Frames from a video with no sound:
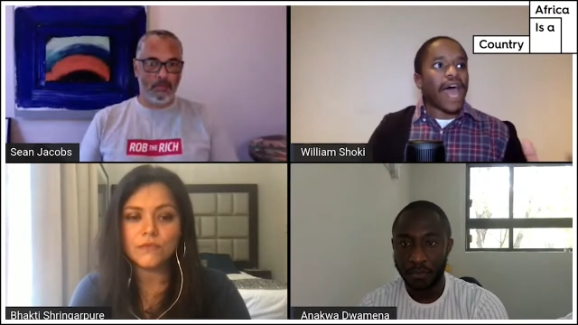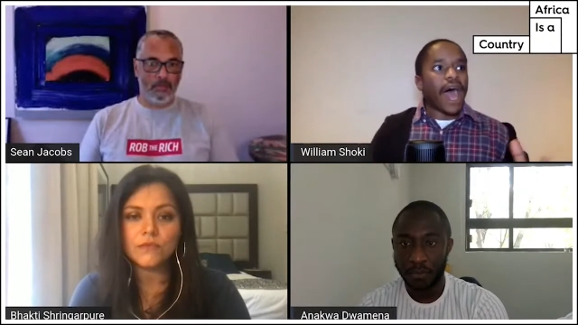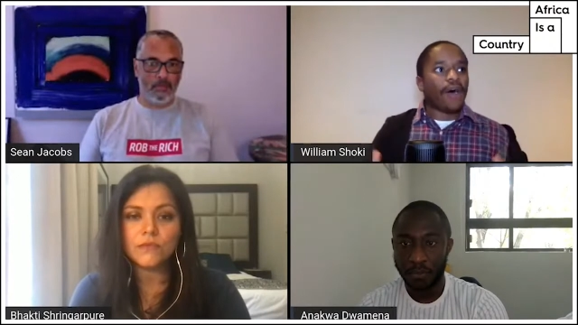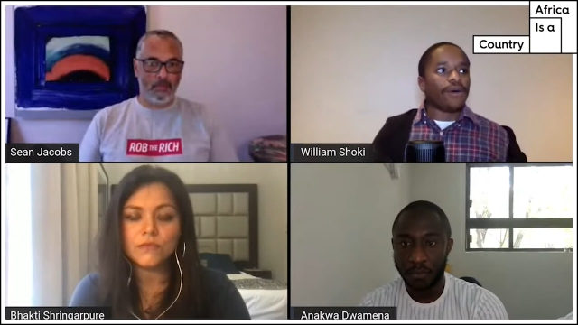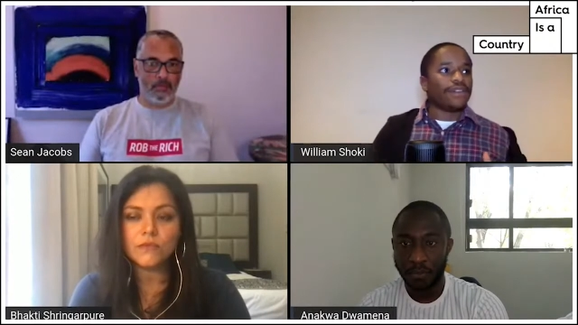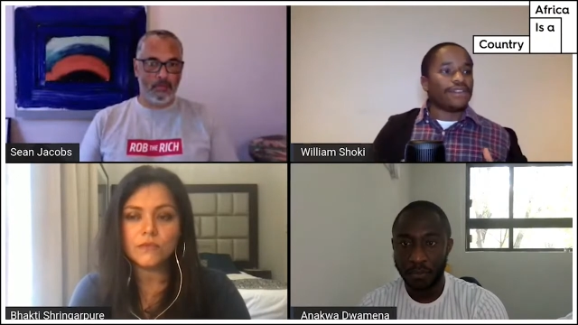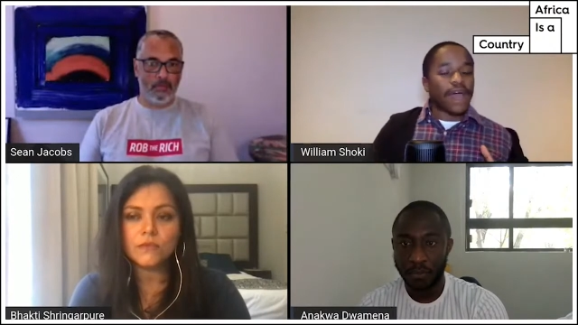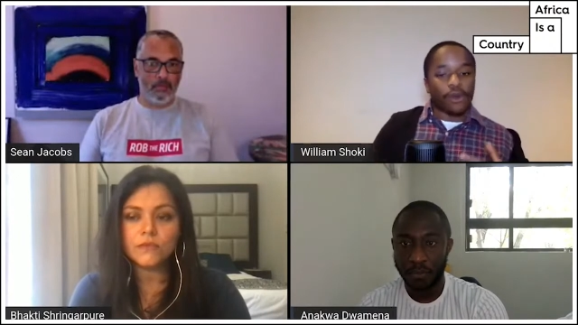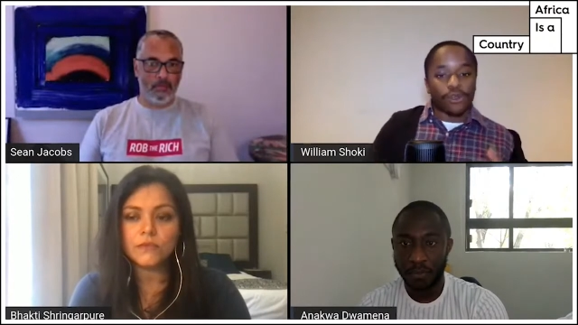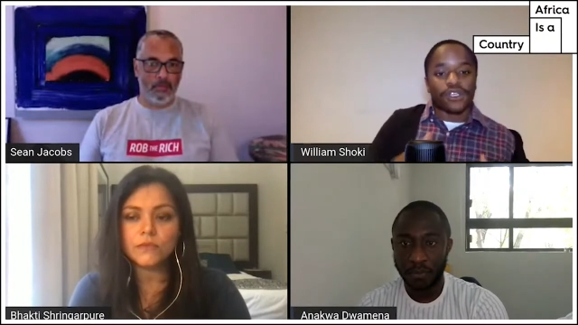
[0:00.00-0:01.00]
Speaker 1: how
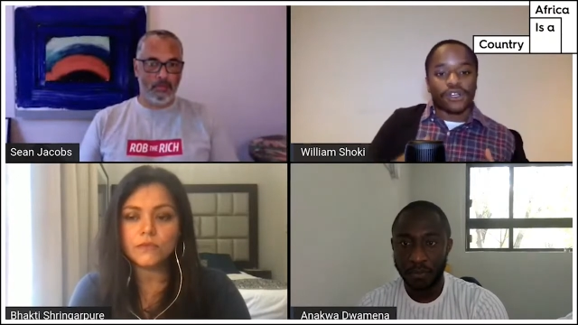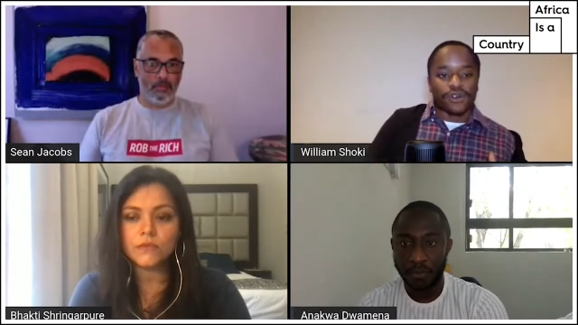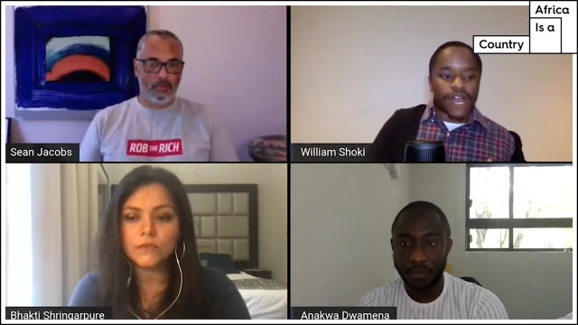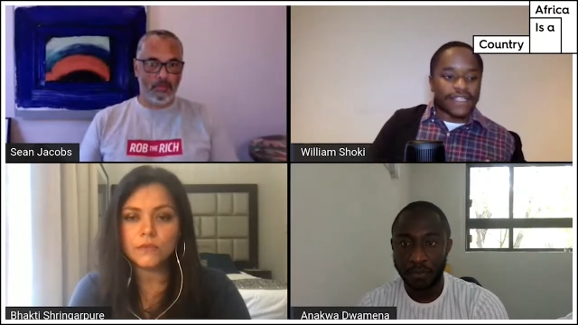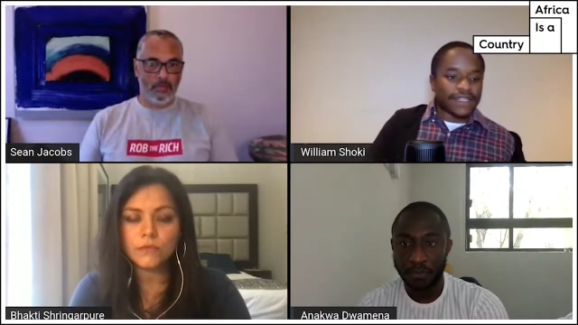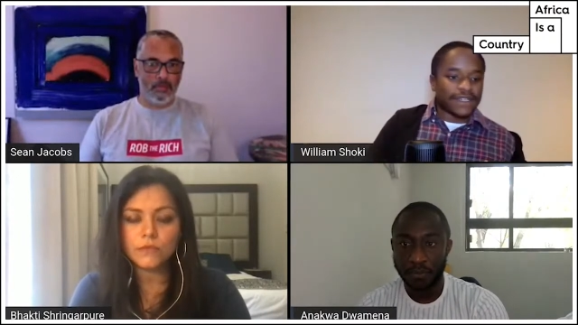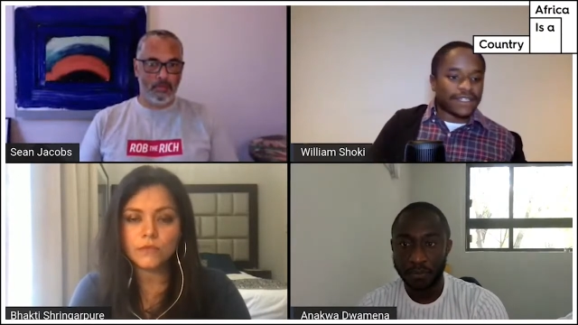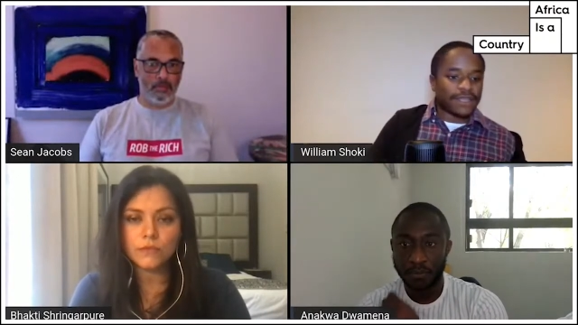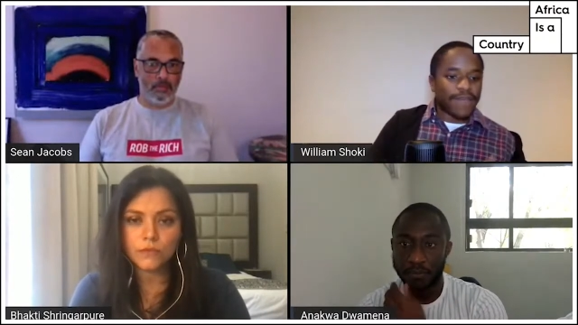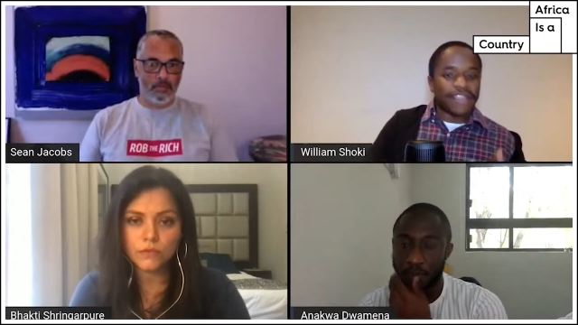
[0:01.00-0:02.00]
that also created
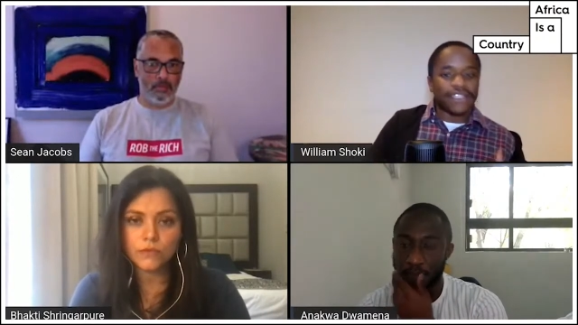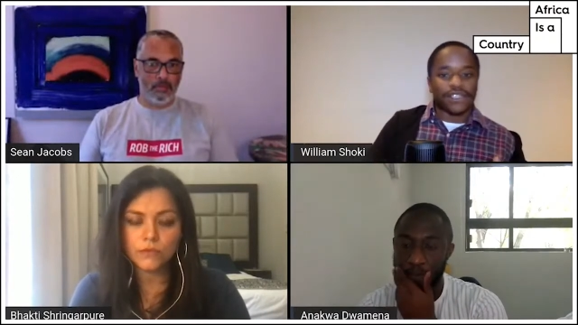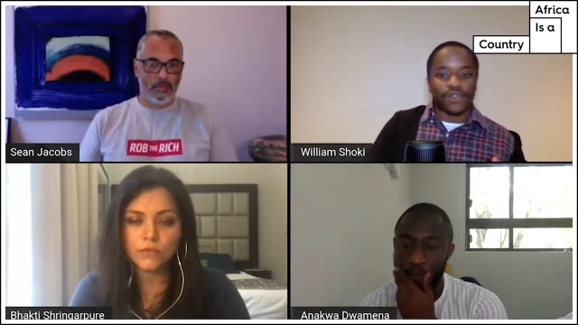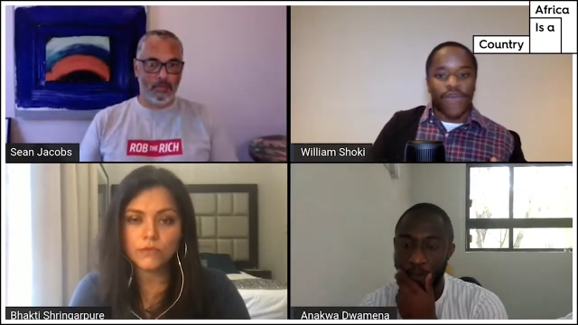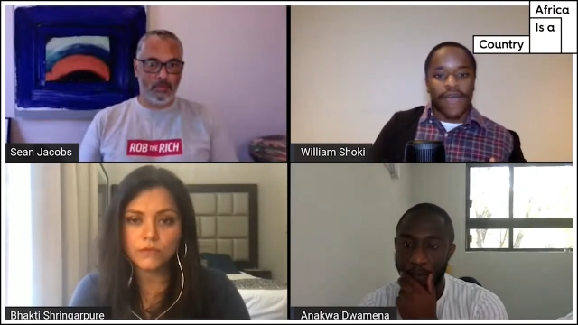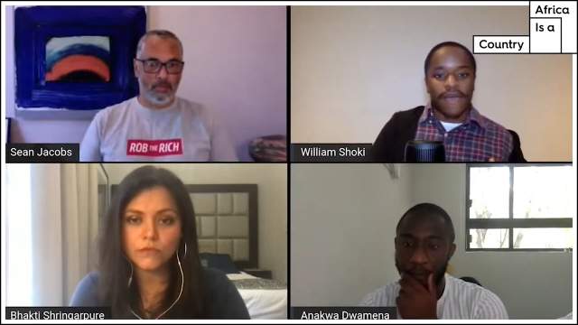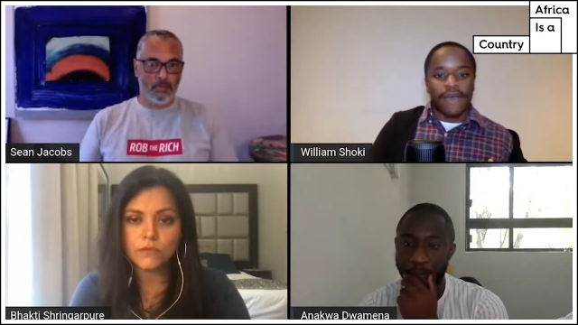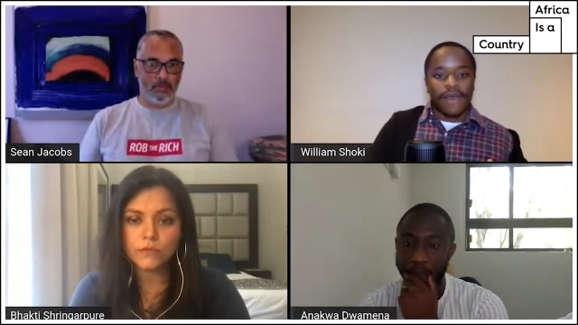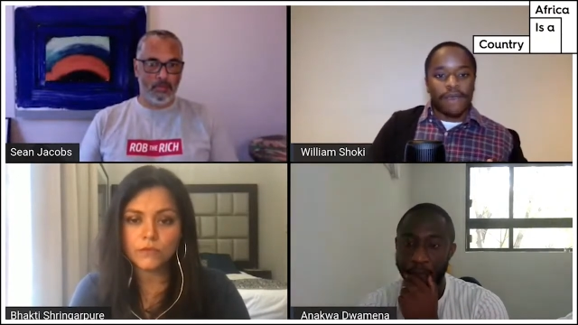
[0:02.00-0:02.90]
spaces where